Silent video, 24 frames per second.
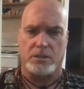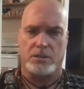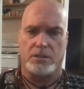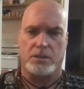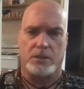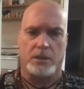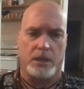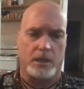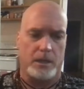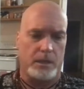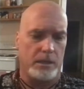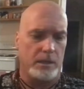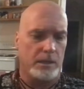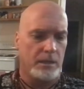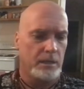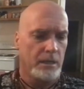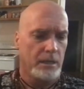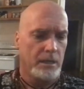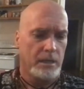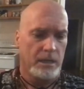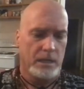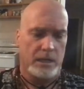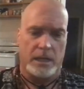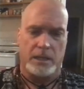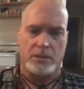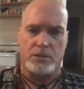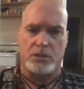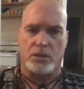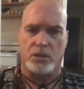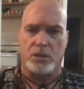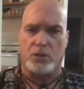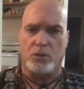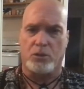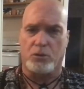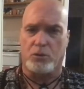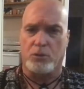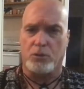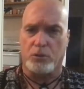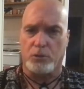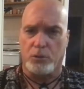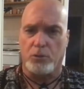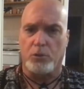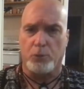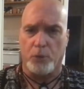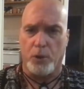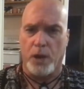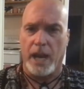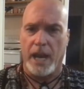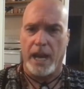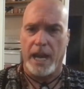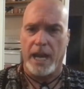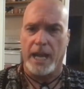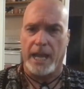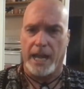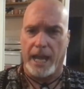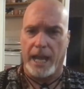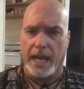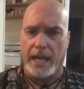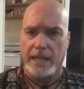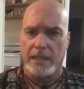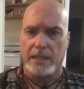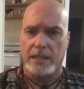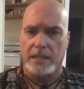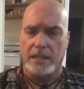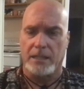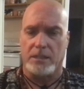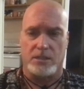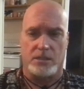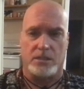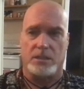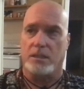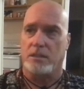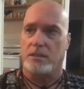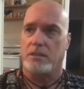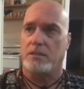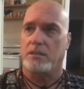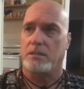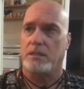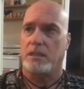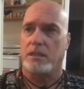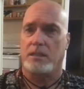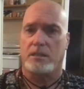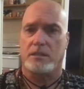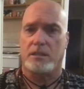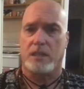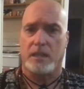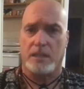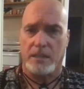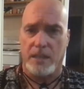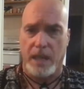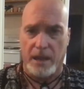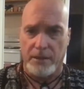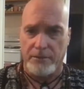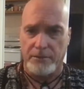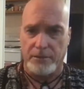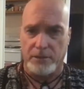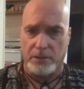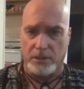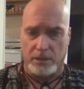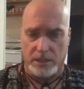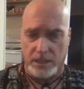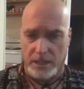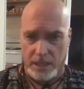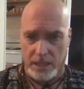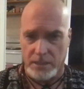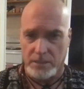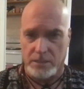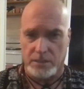the gray aliens. It's the devil. Pick